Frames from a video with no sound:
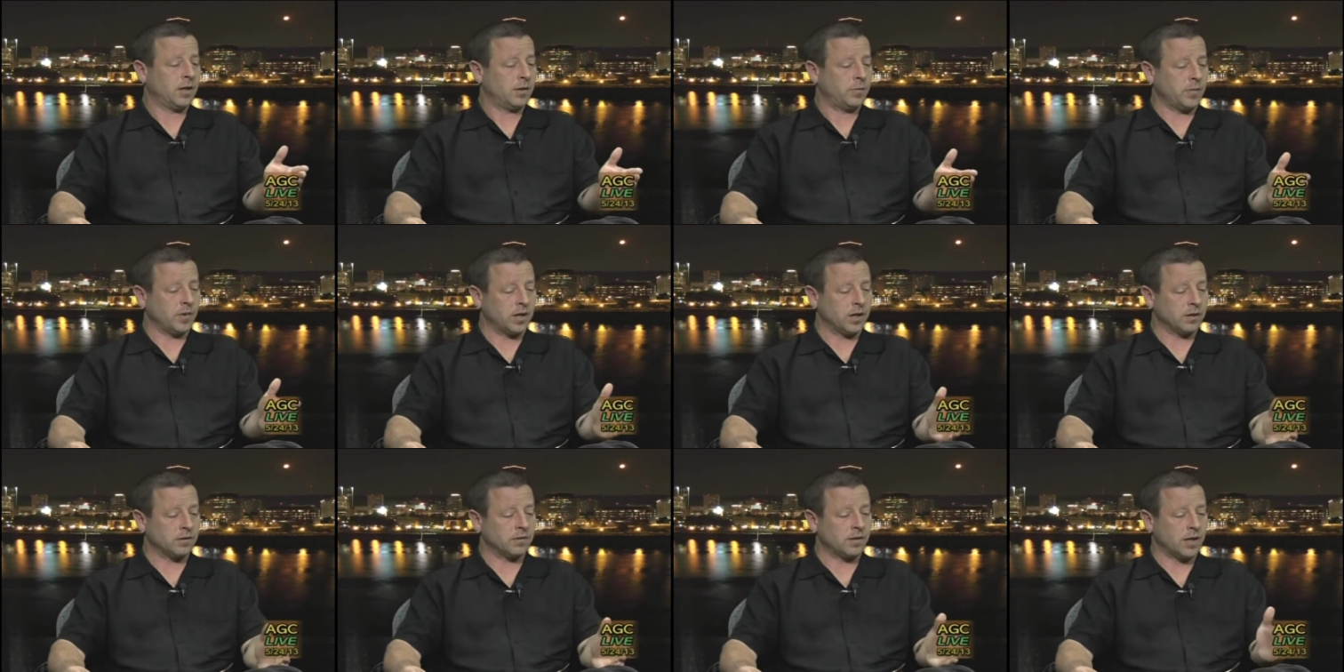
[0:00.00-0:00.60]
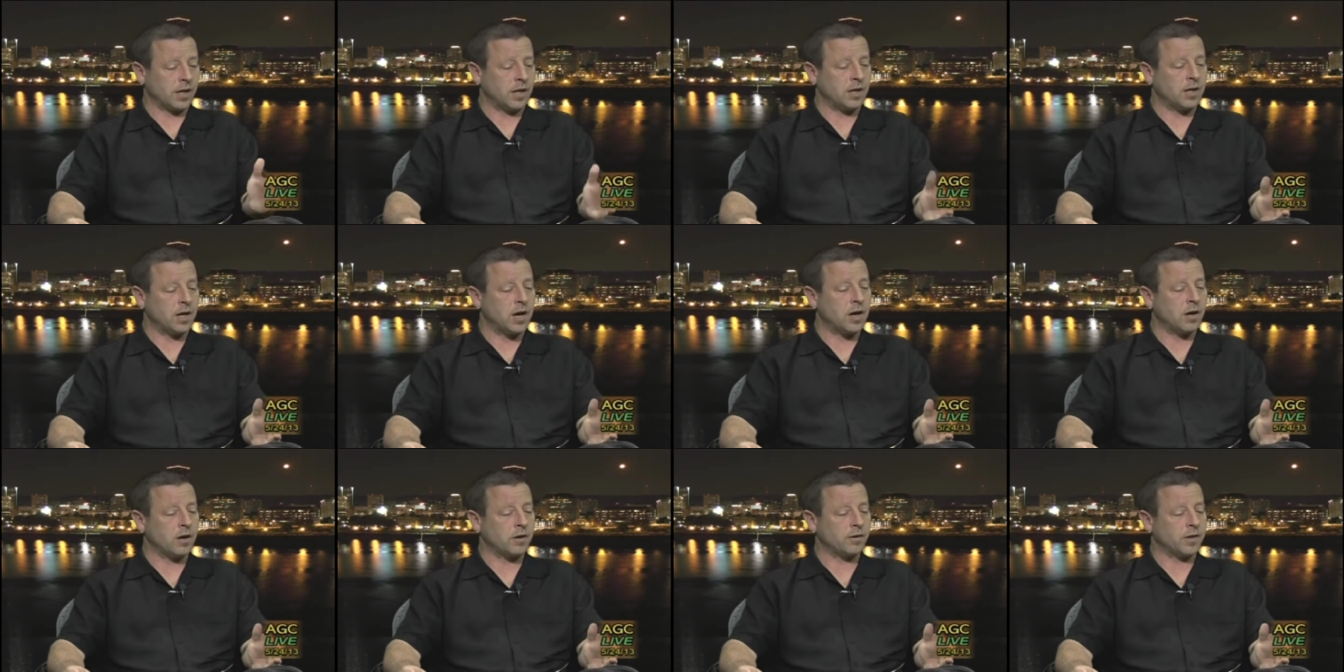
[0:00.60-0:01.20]
because they
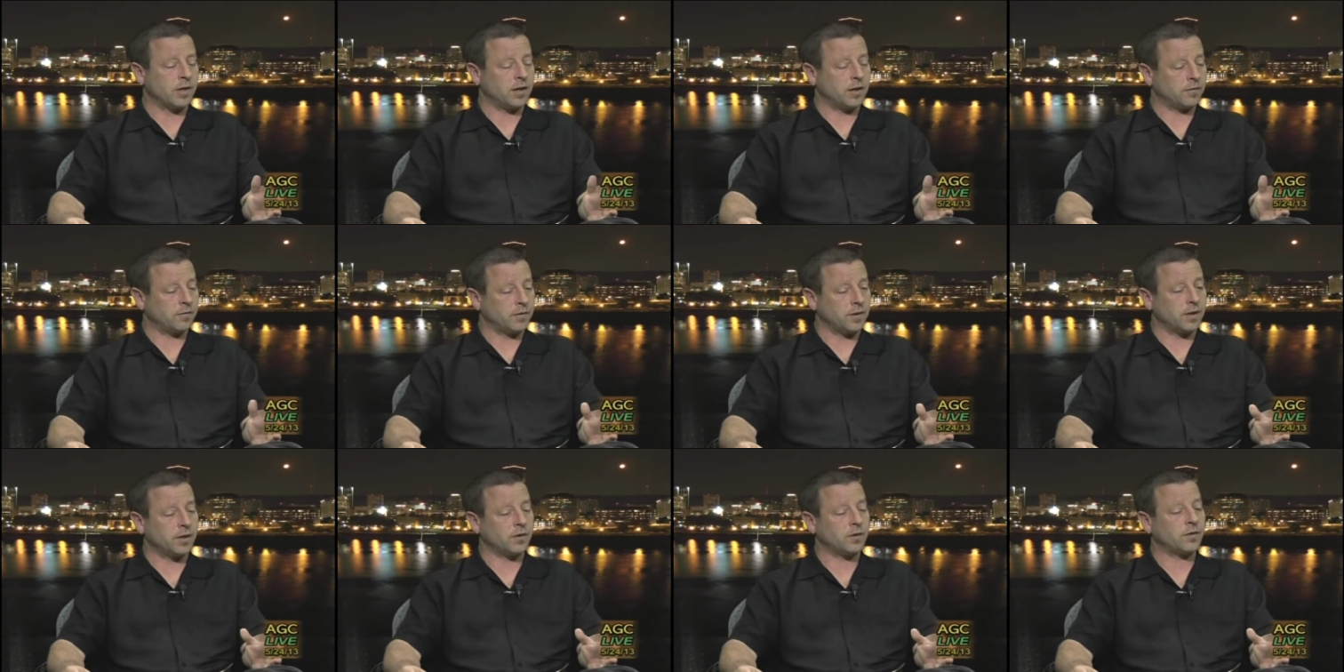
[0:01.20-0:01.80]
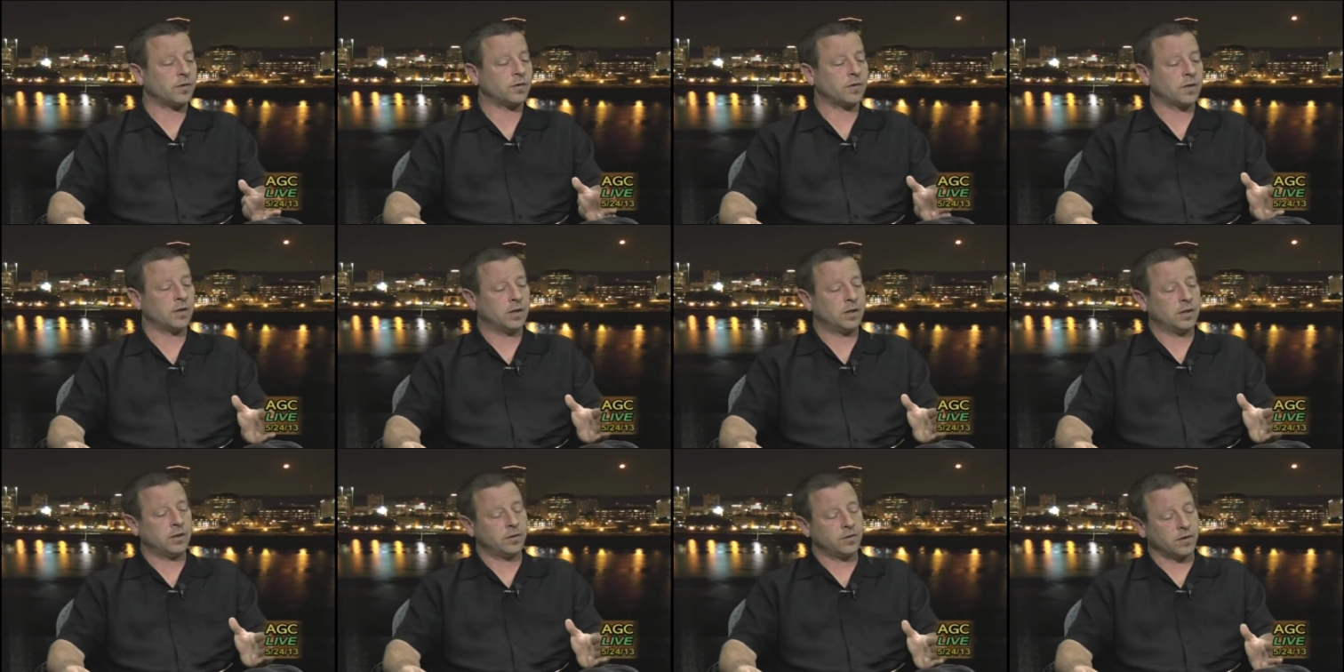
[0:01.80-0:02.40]
know that if this
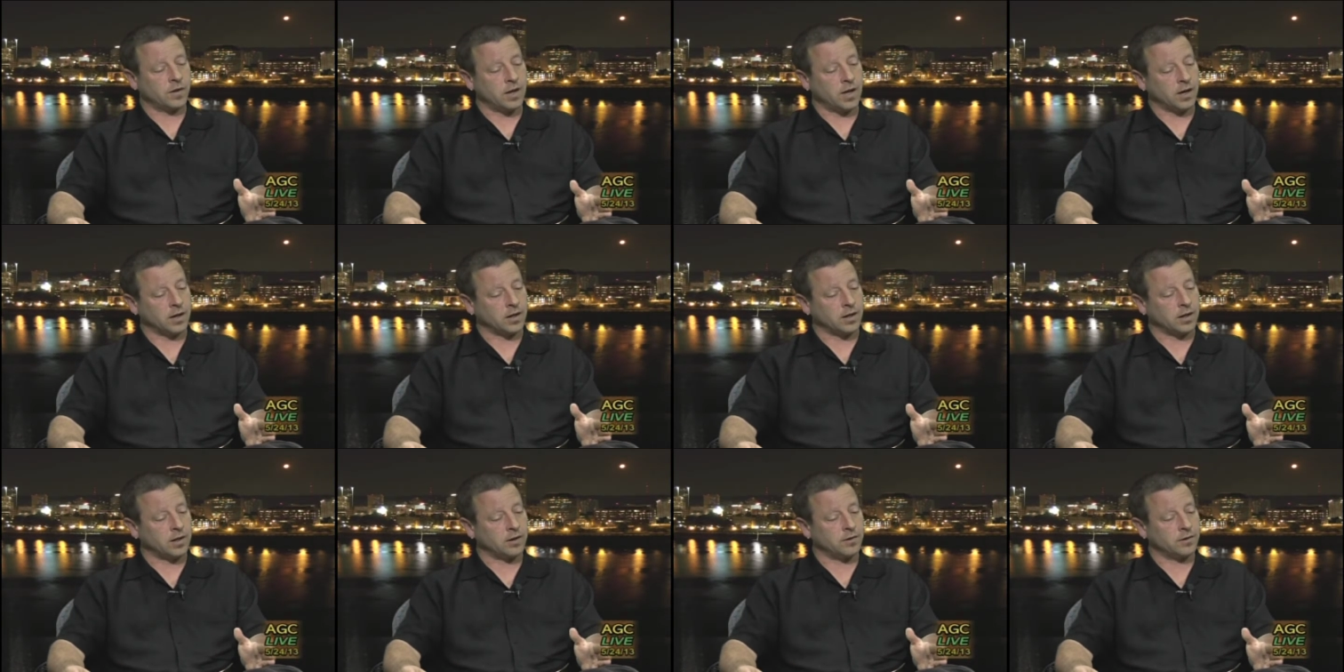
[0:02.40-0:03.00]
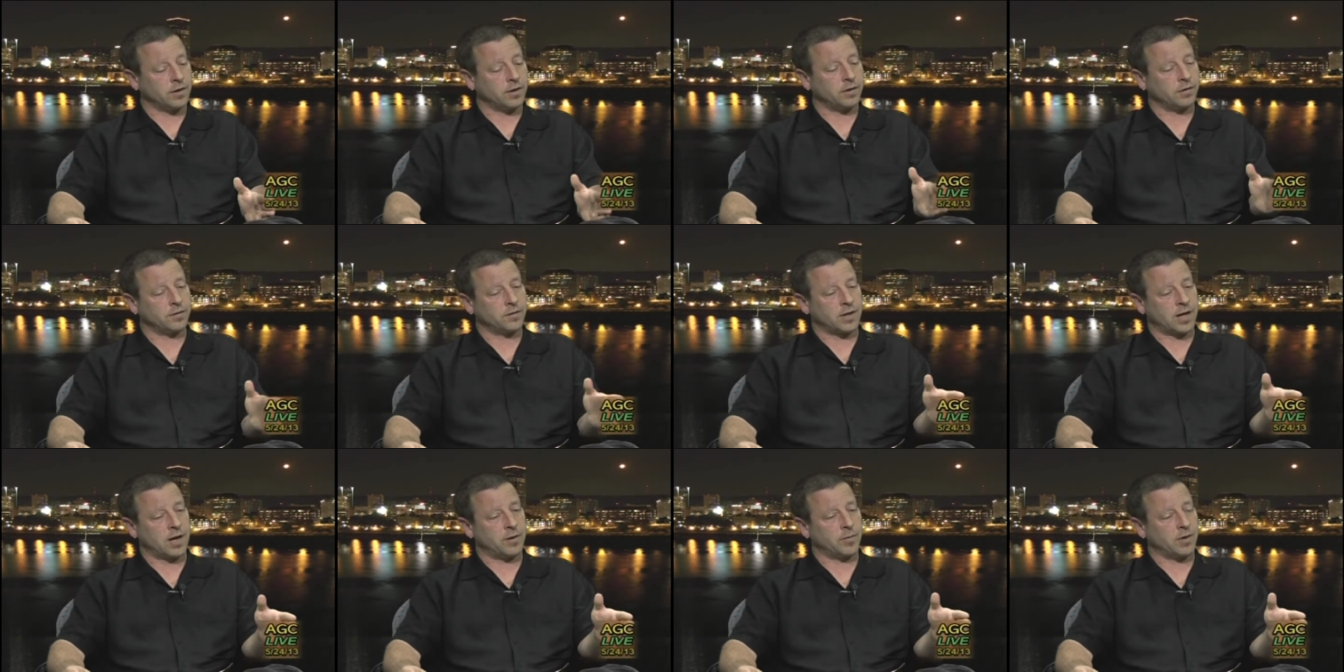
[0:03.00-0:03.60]
genetically engineered
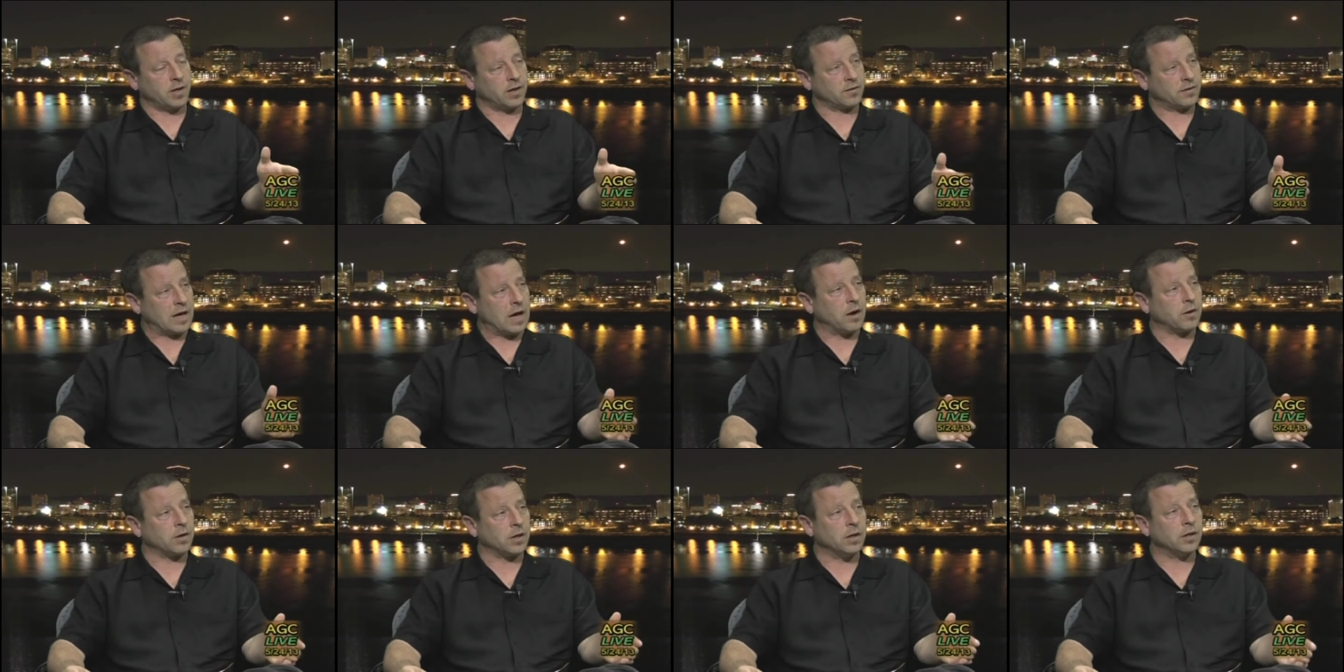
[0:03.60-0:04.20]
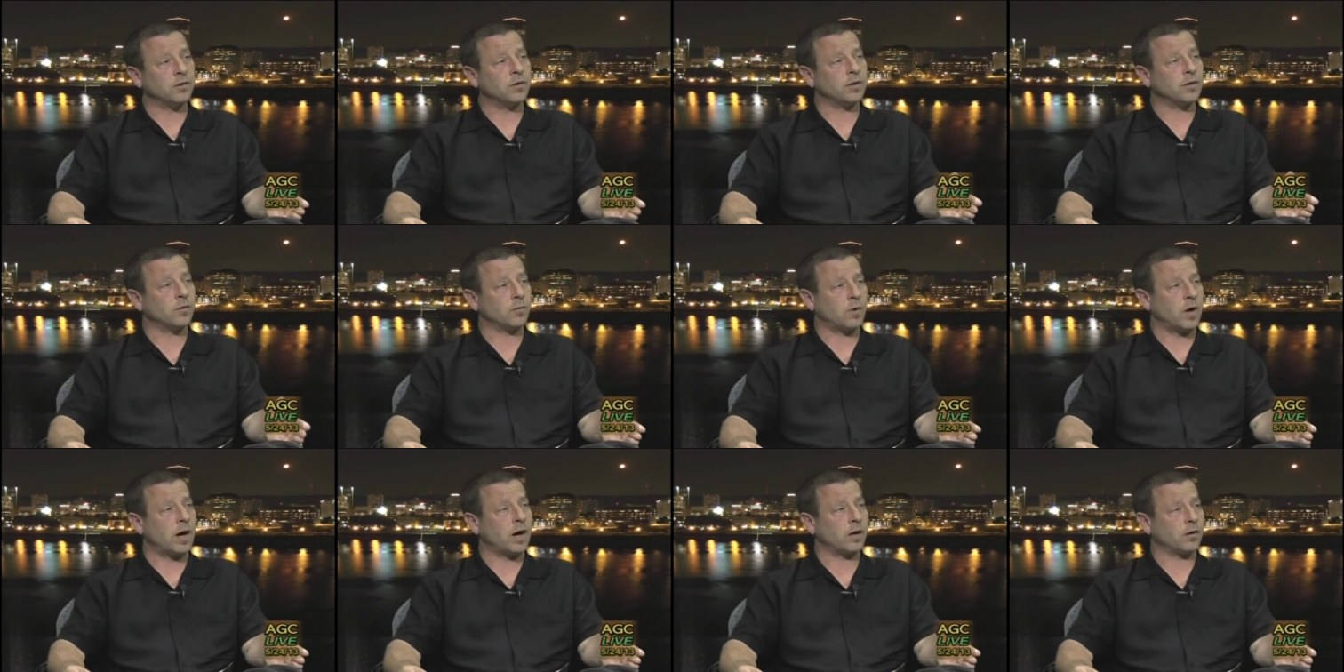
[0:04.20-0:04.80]
salmon gets out into the
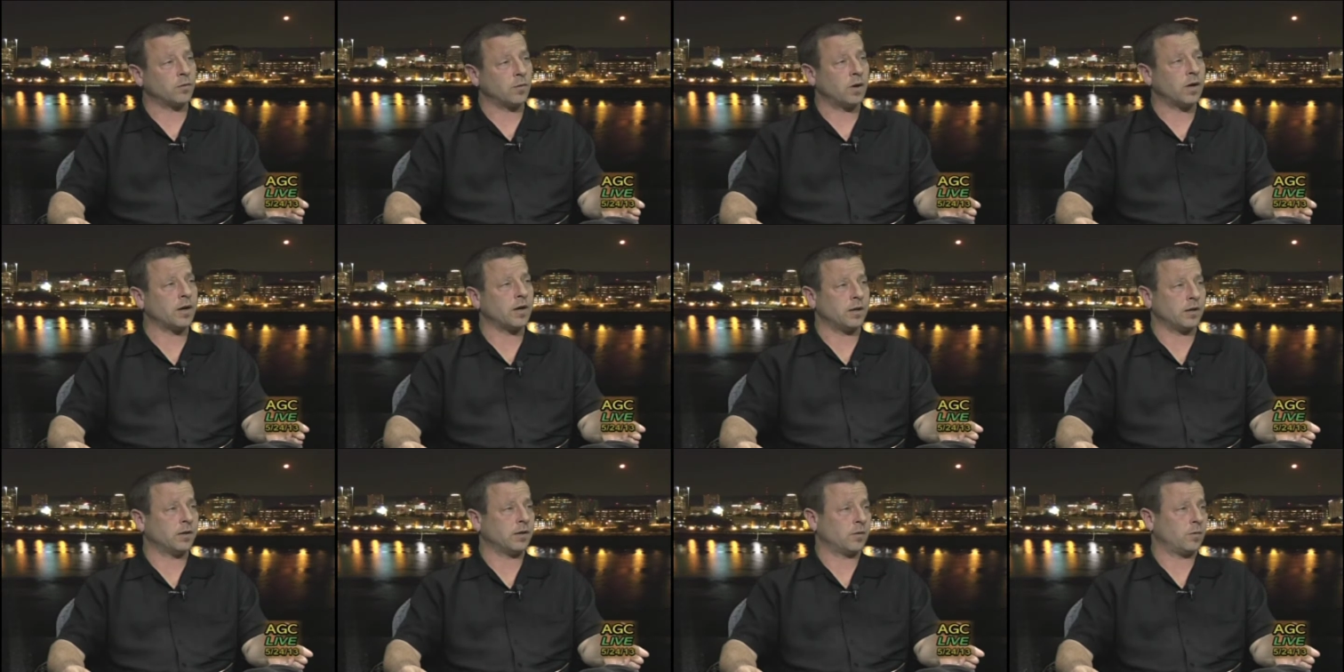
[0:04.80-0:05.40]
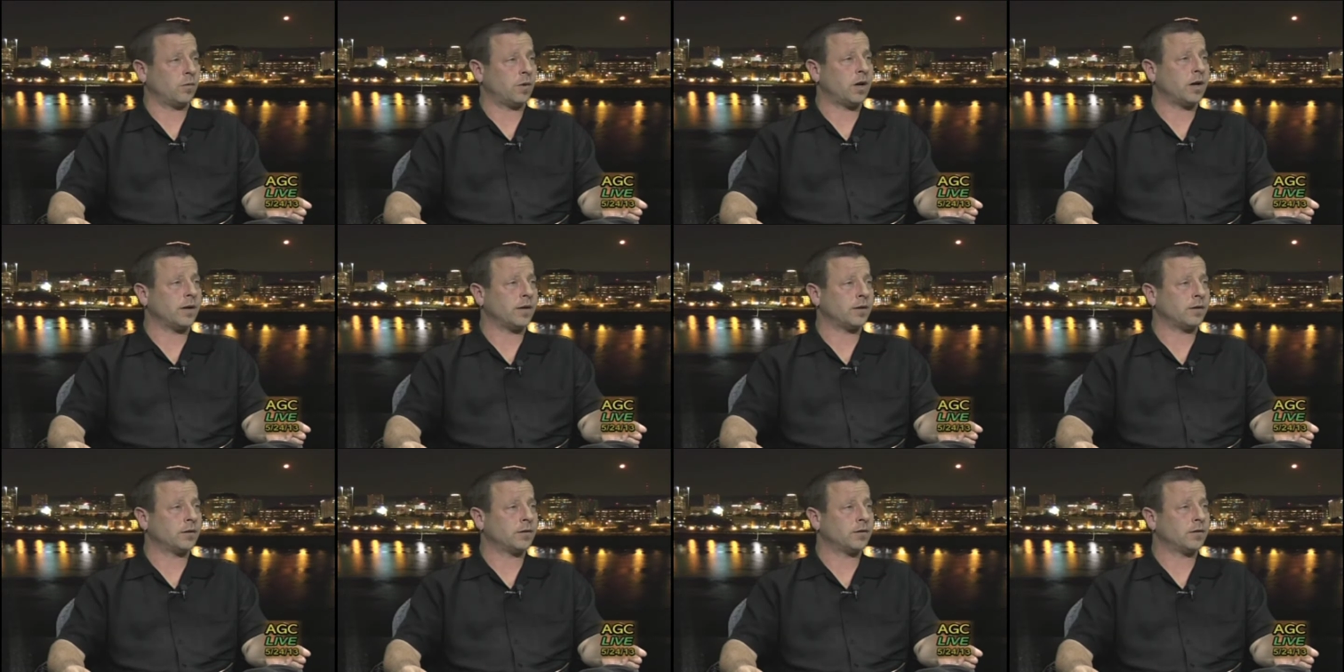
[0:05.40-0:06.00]
wild, into the
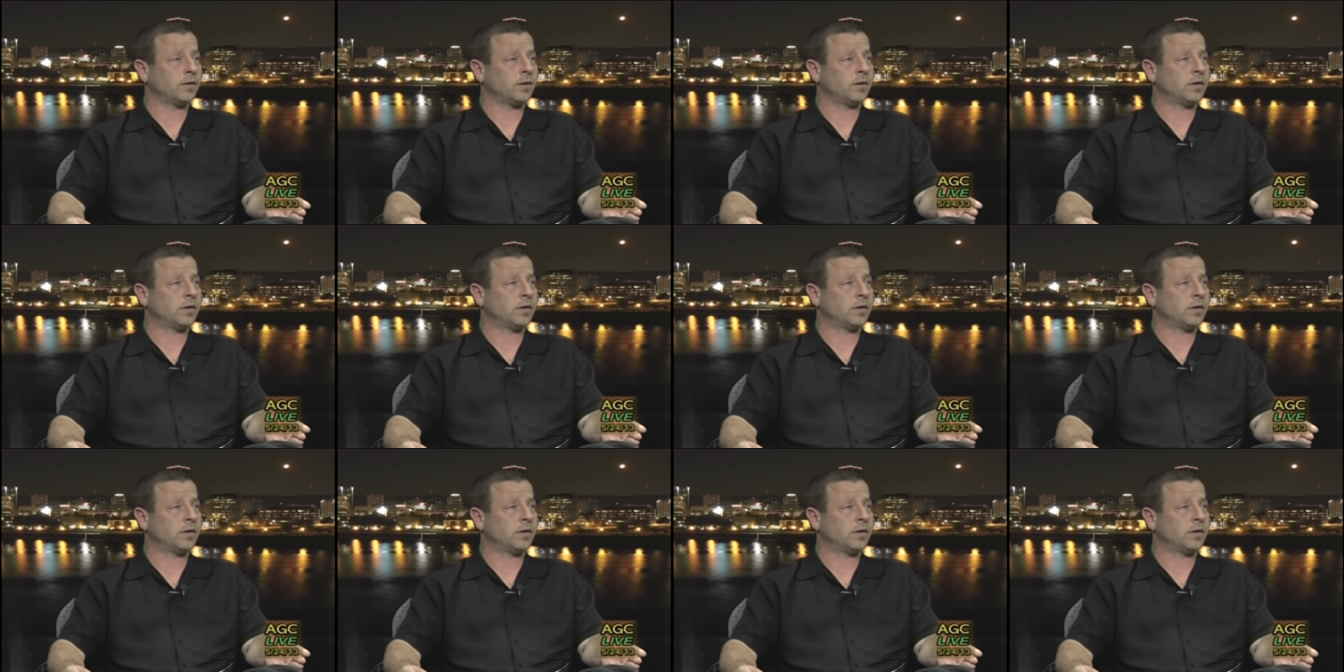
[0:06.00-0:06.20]
waters,